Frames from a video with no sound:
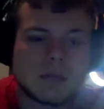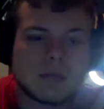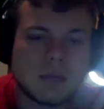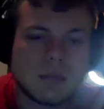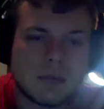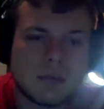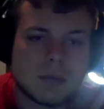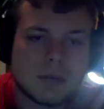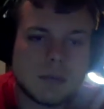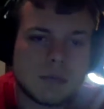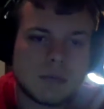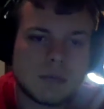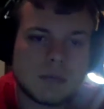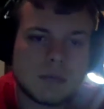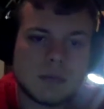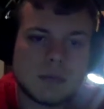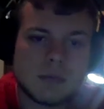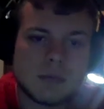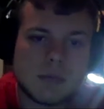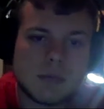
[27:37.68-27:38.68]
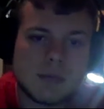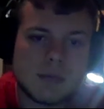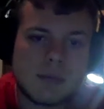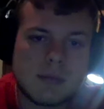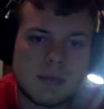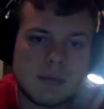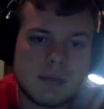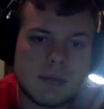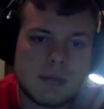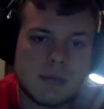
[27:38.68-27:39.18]
isn't technically yours,
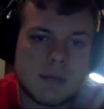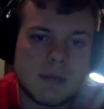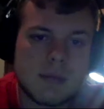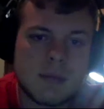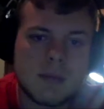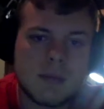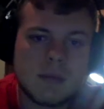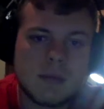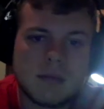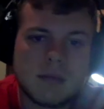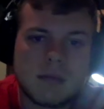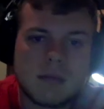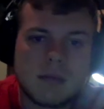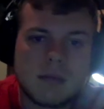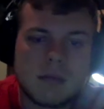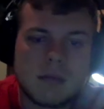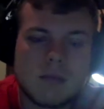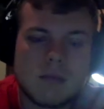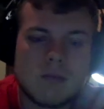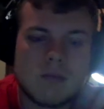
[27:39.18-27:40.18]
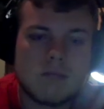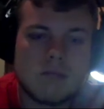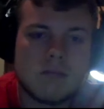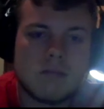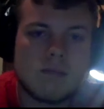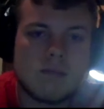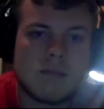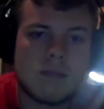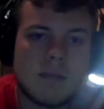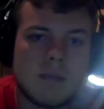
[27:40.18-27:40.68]
that exact
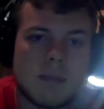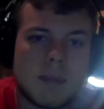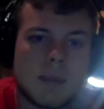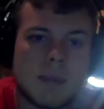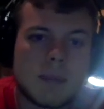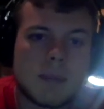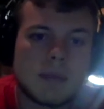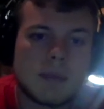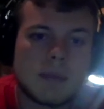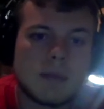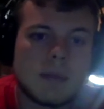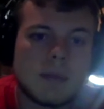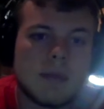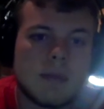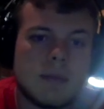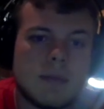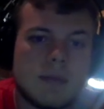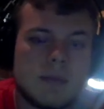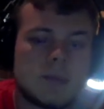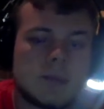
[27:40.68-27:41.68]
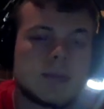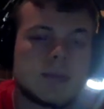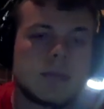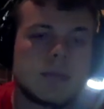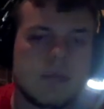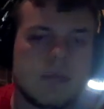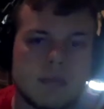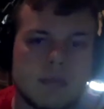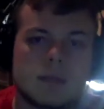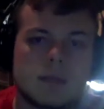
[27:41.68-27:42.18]
version of the highlight
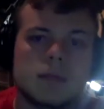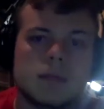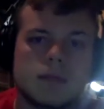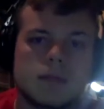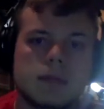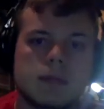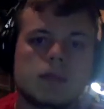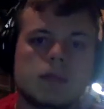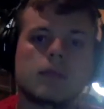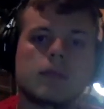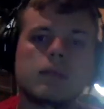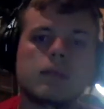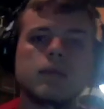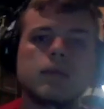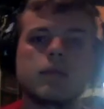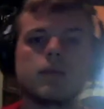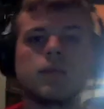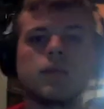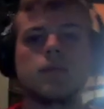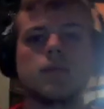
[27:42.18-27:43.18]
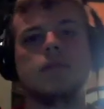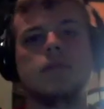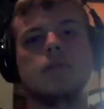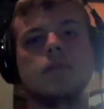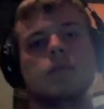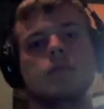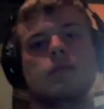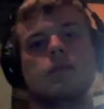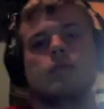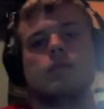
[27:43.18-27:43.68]
with the surrounding
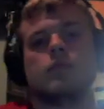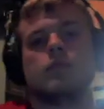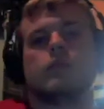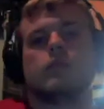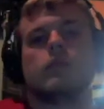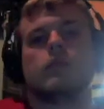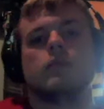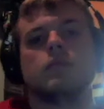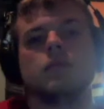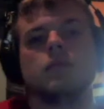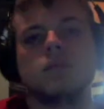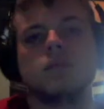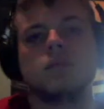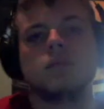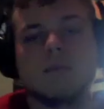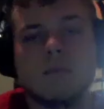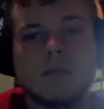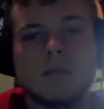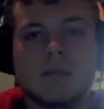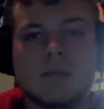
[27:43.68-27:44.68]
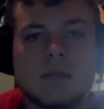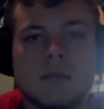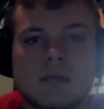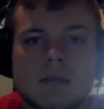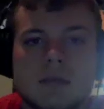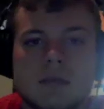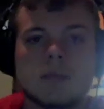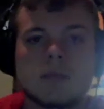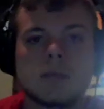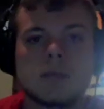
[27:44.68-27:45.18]
kind of border
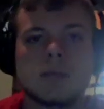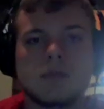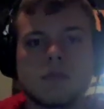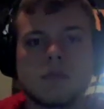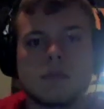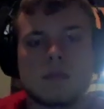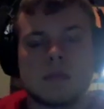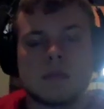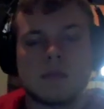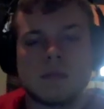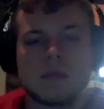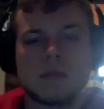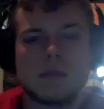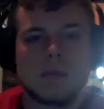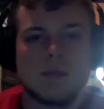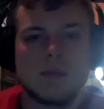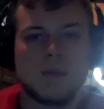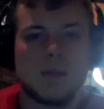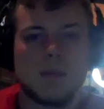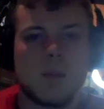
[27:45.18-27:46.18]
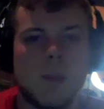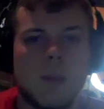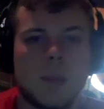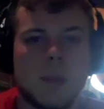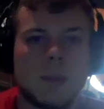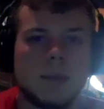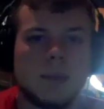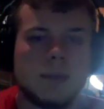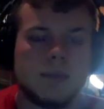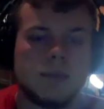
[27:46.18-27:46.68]
and the message behind it
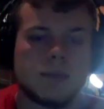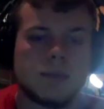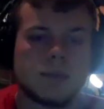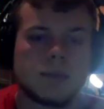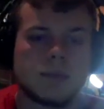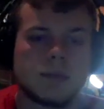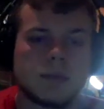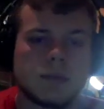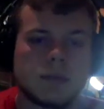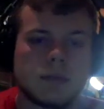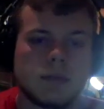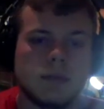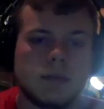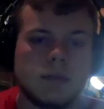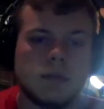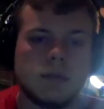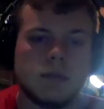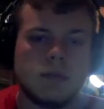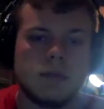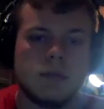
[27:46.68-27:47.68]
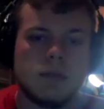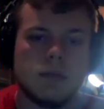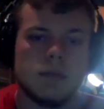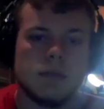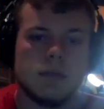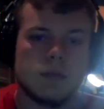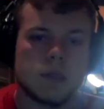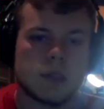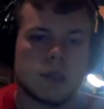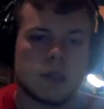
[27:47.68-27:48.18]
is your highlight.
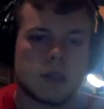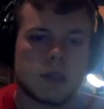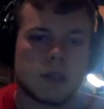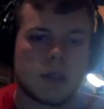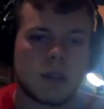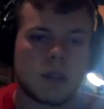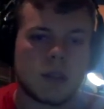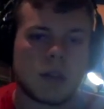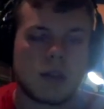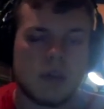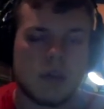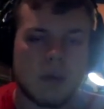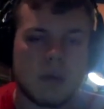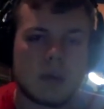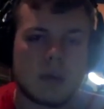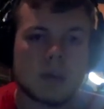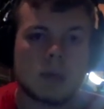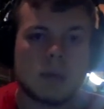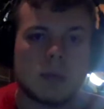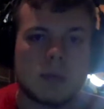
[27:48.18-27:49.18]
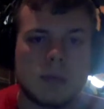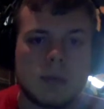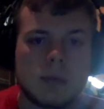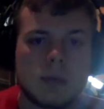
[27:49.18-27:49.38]
So